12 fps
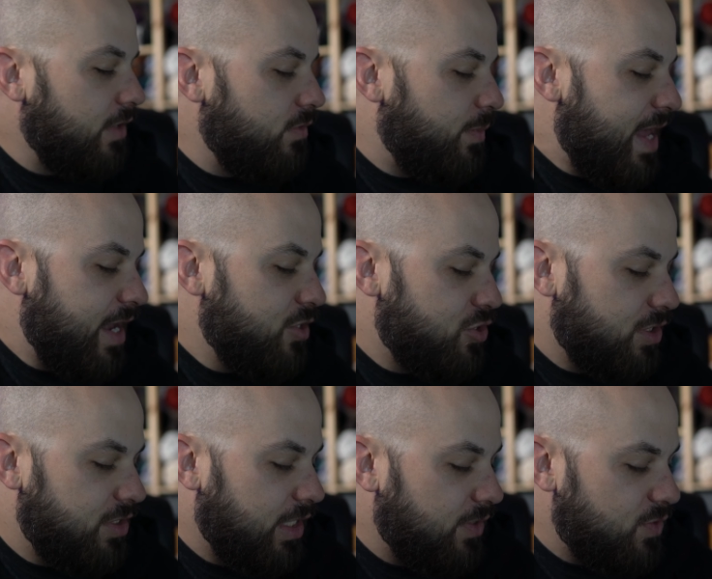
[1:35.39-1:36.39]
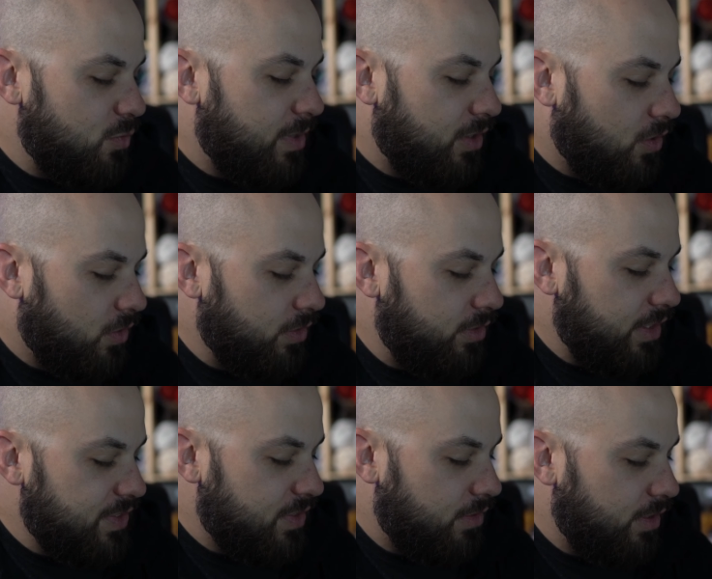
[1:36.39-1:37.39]
packaging tells you about all the
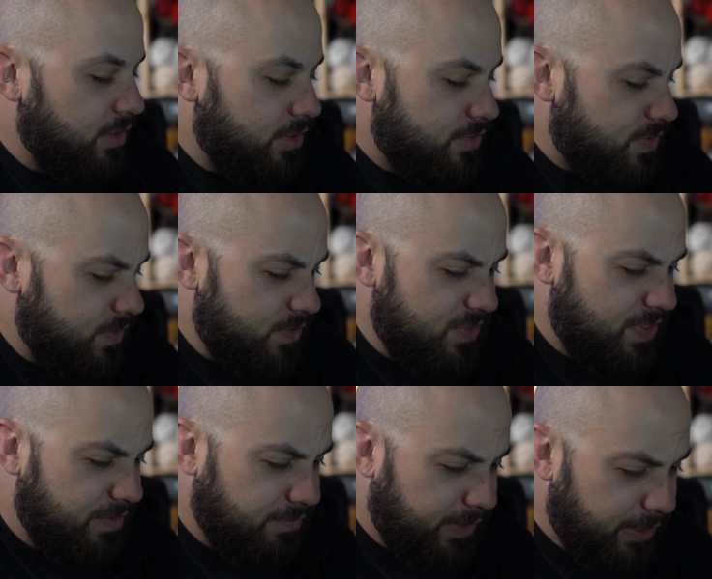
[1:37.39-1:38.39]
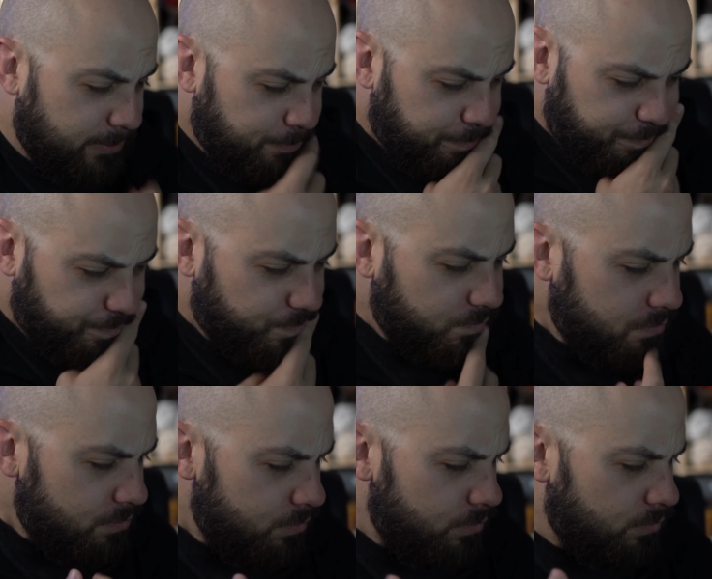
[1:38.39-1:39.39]
things that are in here. So there's stuff like
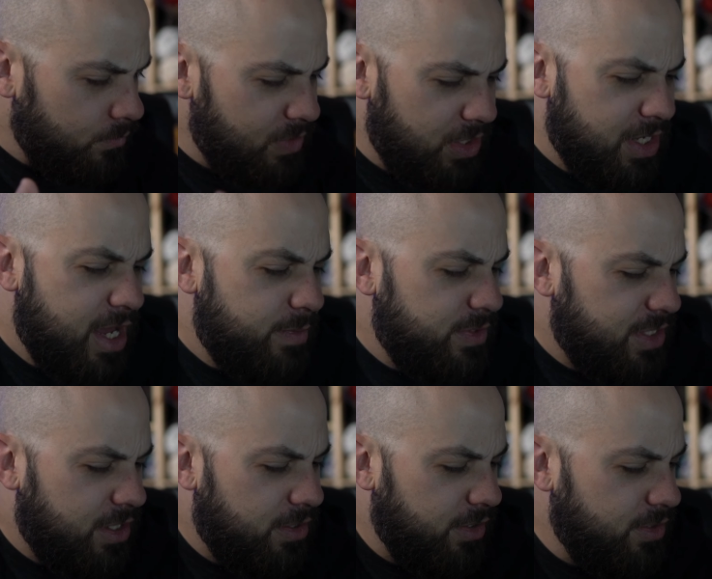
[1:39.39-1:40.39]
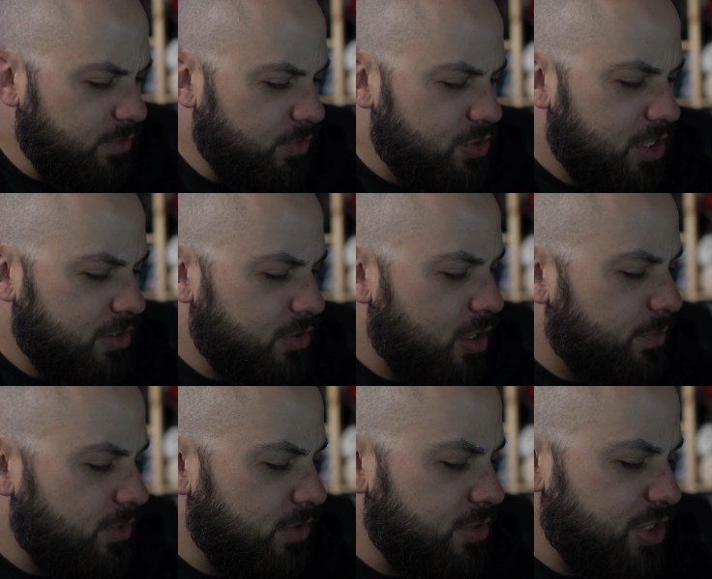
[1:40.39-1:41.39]
commentary with John
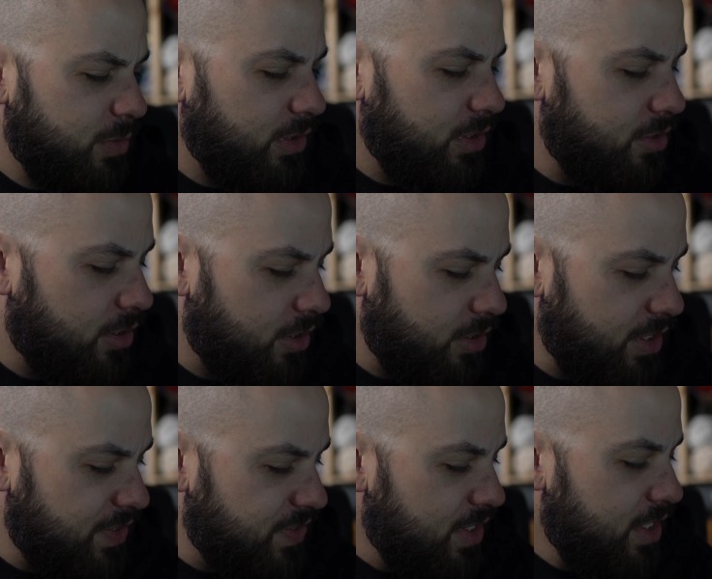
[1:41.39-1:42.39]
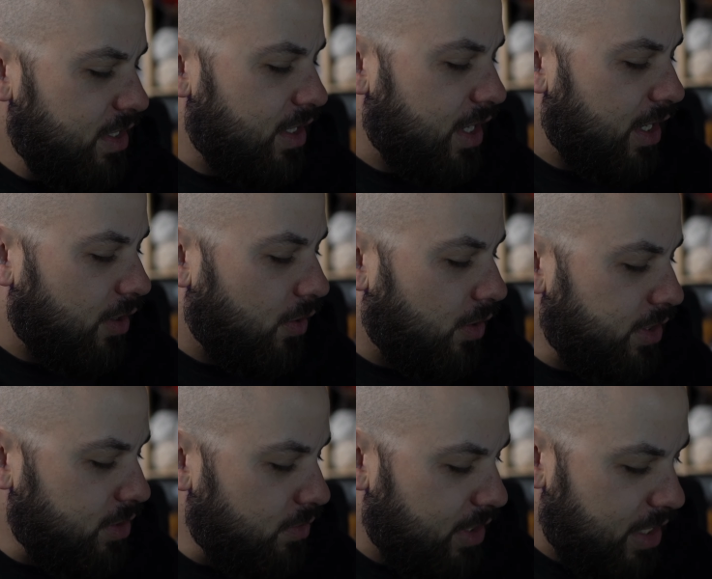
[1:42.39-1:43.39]
Carpenter and Jamie Lee Curtis,
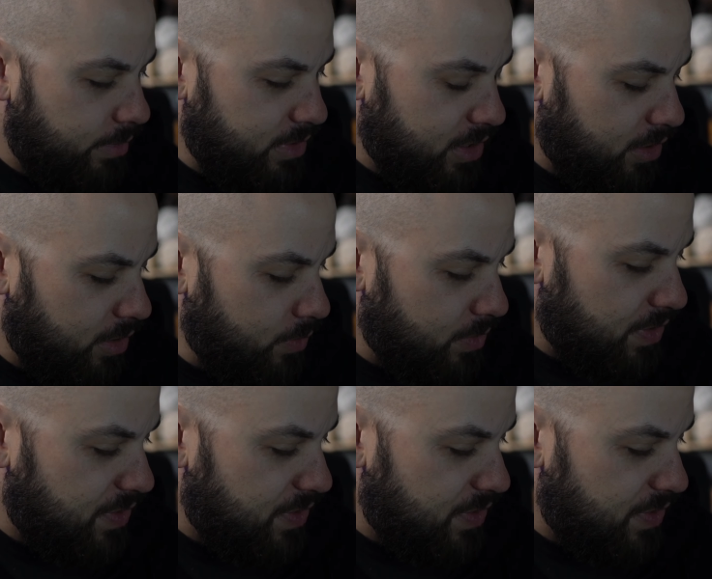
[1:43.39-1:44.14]
audio commentary with the